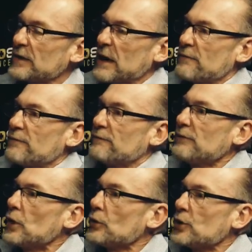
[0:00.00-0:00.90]
they
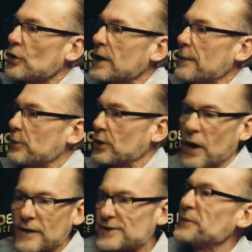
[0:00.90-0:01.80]
fill your cup
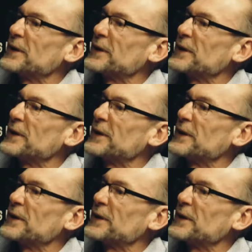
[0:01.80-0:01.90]
regardless of